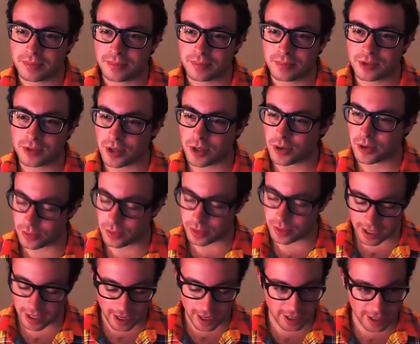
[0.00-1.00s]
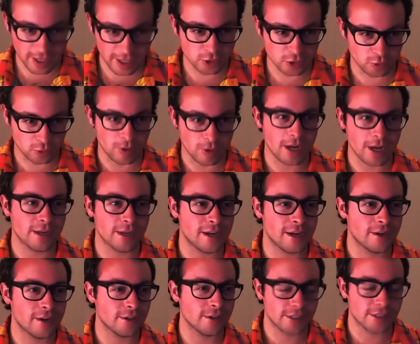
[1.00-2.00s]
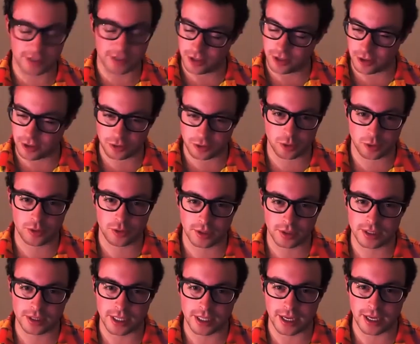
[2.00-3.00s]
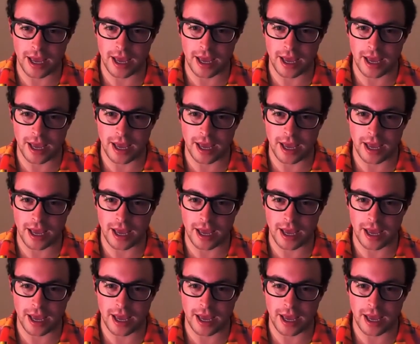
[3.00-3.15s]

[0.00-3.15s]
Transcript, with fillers: so I, I, guess right now it's you know Truthly is in